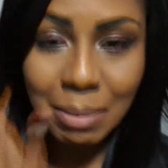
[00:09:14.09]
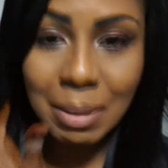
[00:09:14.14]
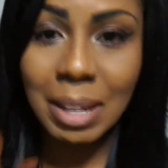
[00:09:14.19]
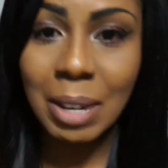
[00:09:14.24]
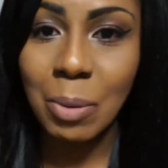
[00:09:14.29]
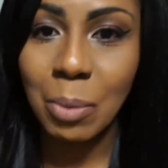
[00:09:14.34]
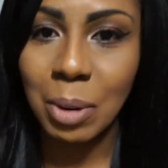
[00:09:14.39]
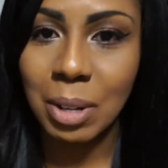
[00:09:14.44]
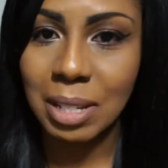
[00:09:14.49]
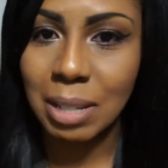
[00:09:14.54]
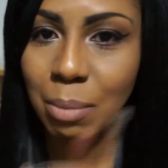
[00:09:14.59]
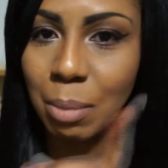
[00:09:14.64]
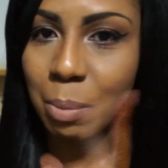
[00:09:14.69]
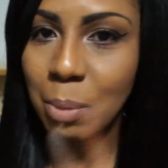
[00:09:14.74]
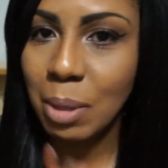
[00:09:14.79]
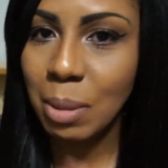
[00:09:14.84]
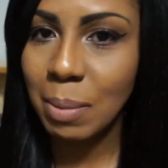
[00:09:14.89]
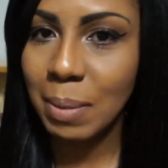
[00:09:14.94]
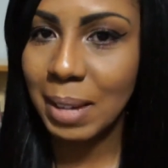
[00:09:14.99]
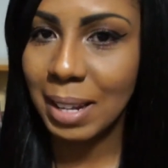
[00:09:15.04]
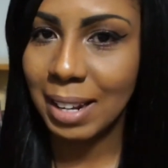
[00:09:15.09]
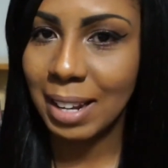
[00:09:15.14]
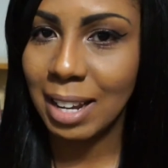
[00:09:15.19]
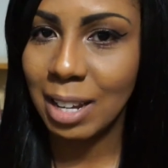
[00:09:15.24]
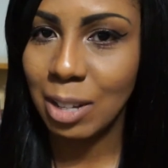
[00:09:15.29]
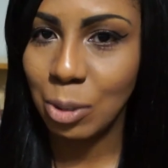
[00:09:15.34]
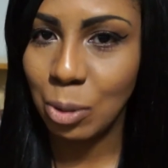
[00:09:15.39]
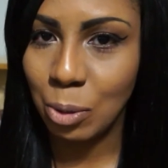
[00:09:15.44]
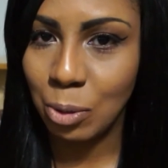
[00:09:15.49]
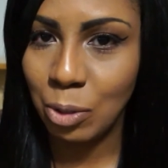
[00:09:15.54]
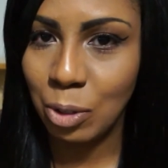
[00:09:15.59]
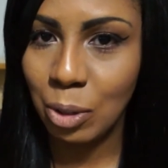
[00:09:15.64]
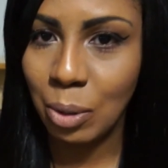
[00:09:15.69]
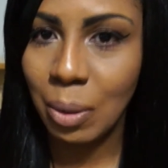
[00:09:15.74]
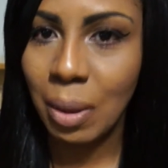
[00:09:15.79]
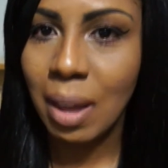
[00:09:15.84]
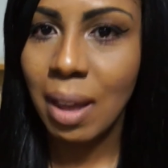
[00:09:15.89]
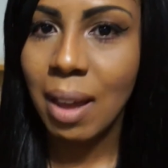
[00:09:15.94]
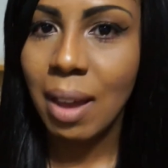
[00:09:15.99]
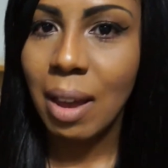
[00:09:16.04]
To make it worse, remember in the beginning I told
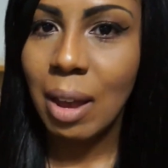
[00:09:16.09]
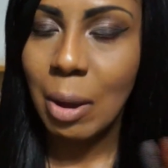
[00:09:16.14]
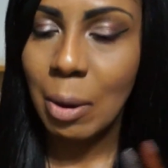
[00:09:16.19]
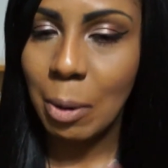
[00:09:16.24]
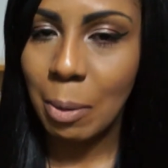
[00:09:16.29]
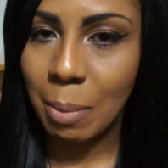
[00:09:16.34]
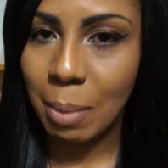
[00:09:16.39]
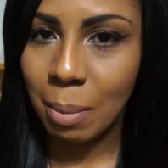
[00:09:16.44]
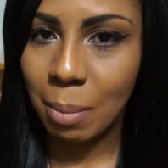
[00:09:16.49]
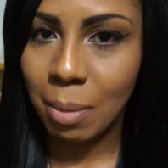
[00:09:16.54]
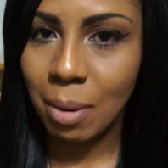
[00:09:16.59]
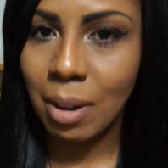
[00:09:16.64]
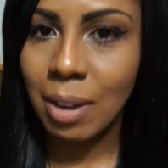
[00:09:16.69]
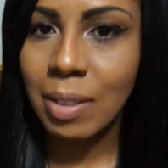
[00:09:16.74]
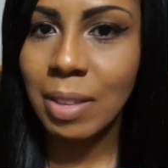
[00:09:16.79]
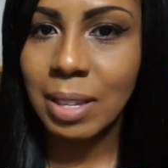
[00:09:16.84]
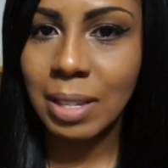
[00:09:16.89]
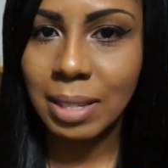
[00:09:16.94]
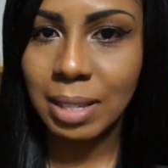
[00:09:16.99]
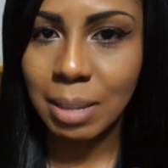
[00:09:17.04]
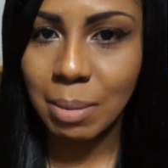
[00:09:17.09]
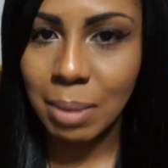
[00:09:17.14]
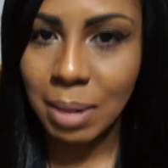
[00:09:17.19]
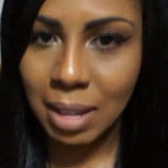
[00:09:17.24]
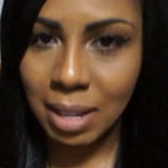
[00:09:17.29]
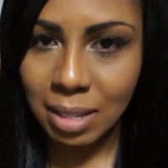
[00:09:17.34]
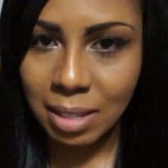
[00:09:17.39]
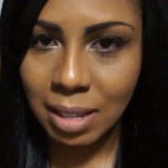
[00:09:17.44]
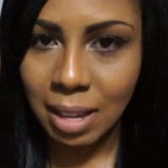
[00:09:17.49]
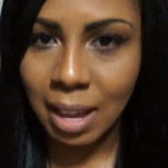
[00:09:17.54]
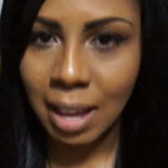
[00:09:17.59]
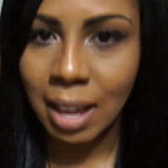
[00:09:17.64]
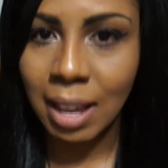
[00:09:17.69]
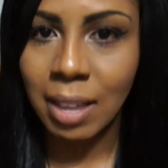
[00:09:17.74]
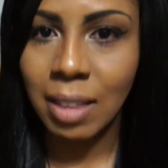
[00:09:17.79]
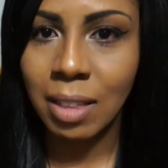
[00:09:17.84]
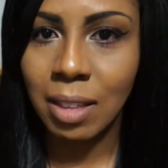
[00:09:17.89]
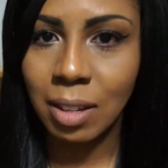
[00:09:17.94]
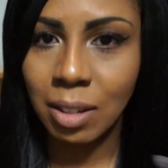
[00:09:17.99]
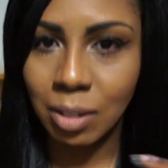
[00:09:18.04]
you, remember the
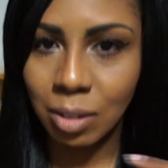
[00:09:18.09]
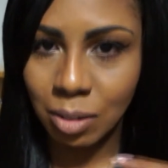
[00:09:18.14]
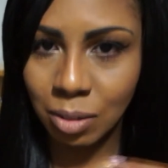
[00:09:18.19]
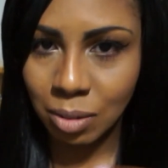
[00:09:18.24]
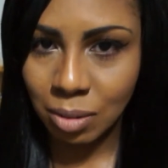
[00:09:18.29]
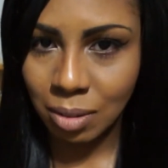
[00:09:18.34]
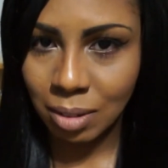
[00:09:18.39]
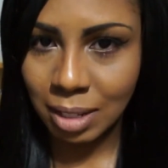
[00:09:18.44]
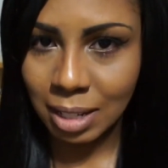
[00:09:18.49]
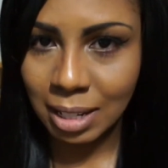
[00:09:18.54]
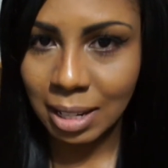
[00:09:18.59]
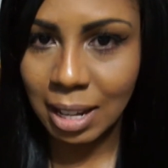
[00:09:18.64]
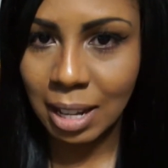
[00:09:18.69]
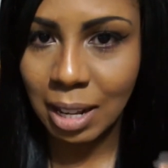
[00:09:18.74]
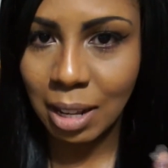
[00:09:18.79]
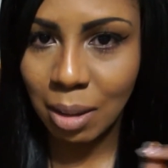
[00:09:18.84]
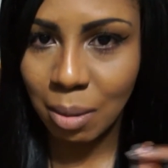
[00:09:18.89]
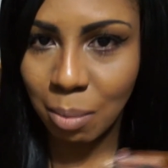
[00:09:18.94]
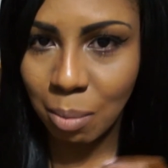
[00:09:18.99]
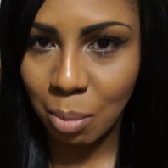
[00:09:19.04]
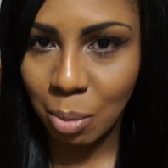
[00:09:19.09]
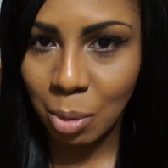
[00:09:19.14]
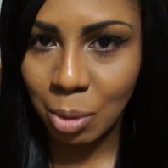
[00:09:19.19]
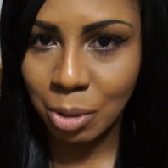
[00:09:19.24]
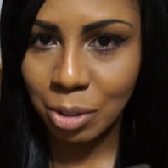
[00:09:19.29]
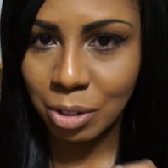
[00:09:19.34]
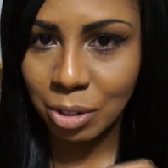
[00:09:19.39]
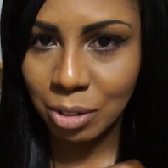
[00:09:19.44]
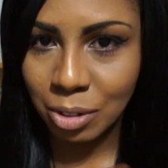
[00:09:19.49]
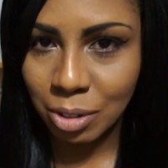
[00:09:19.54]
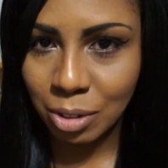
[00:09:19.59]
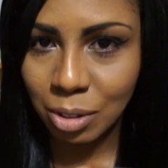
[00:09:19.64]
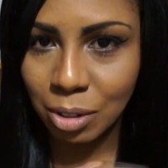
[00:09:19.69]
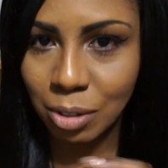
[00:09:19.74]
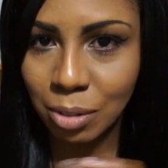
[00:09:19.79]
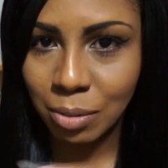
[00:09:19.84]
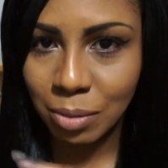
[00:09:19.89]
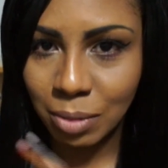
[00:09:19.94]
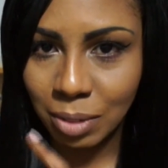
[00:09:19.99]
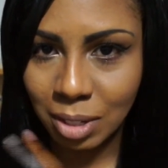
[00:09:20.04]
CBSA and the Canadian Border
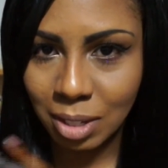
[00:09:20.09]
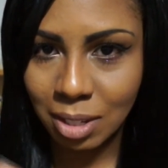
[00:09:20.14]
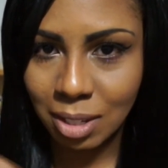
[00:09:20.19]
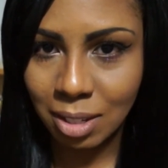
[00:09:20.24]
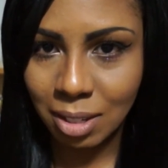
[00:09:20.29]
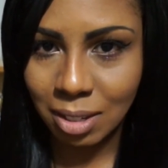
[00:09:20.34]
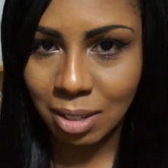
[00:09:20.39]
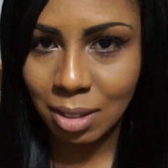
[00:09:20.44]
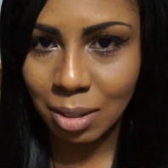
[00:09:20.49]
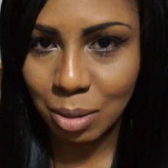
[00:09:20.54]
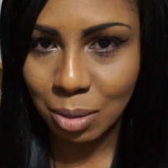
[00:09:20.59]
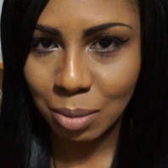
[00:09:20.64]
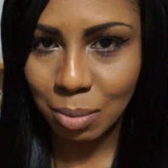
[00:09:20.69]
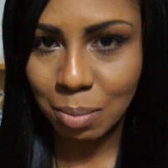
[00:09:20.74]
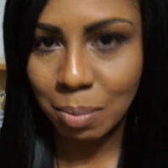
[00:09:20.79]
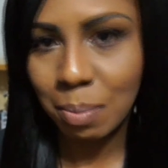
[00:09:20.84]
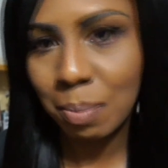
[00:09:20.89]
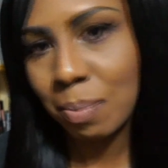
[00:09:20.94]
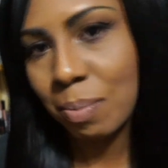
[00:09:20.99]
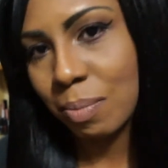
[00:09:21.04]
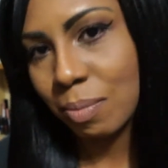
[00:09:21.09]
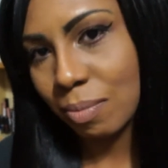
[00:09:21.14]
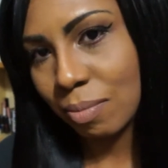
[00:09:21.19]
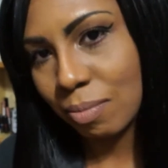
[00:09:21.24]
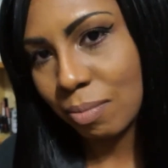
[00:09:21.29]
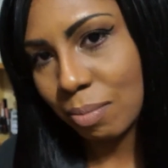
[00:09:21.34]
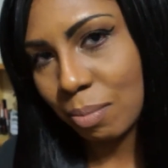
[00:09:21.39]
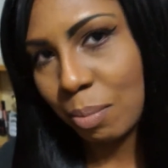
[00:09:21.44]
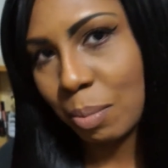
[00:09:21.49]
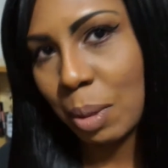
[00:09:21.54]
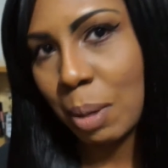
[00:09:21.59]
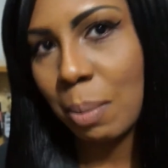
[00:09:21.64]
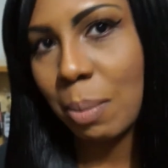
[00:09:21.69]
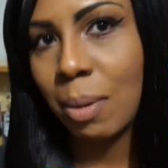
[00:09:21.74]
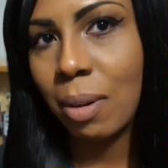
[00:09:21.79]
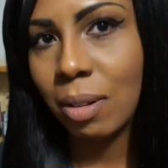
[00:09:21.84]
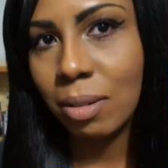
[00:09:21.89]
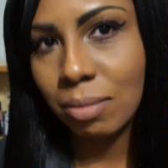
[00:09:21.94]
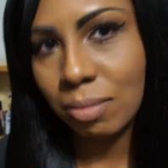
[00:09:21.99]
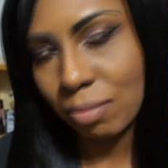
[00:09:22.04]
Services
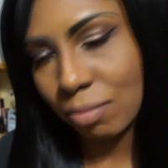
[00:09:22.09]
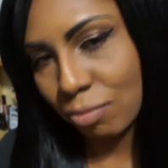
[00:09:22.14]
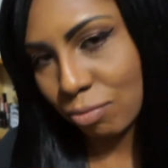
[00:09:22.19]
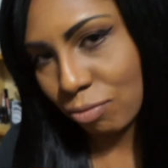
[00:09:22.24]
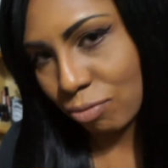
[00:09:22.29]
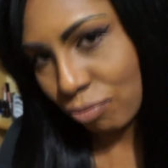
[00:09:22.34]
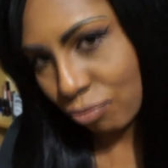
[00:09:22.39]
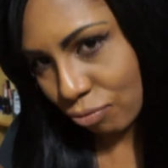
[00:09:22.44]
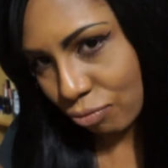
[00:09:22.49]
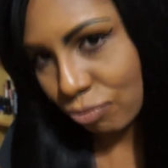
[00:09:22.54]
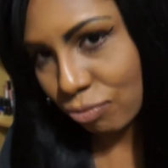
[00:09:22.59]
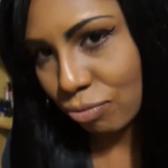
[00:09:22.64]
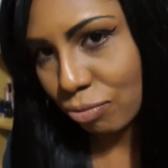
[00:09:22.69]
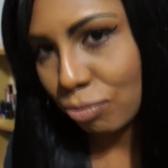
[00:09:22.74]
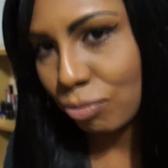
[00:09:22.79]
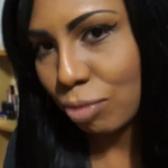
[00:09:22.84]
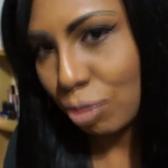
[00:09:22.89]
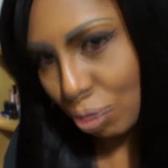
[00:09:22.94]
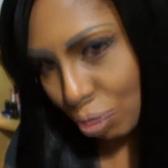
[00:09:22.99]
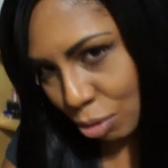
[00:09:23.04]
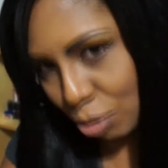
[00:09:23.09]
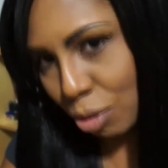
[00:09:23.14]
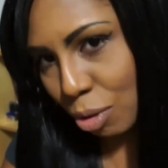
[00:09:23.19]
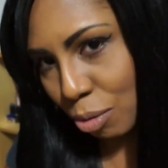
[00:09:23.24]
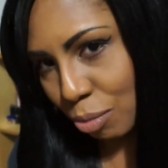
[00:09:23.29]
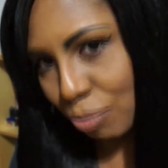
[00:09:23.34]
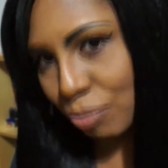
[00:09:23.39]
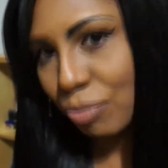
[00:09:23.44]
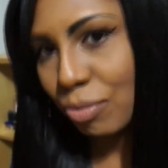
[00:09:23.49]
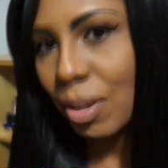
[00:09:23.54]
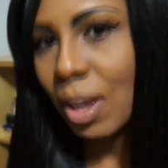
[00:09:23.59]
people, you know,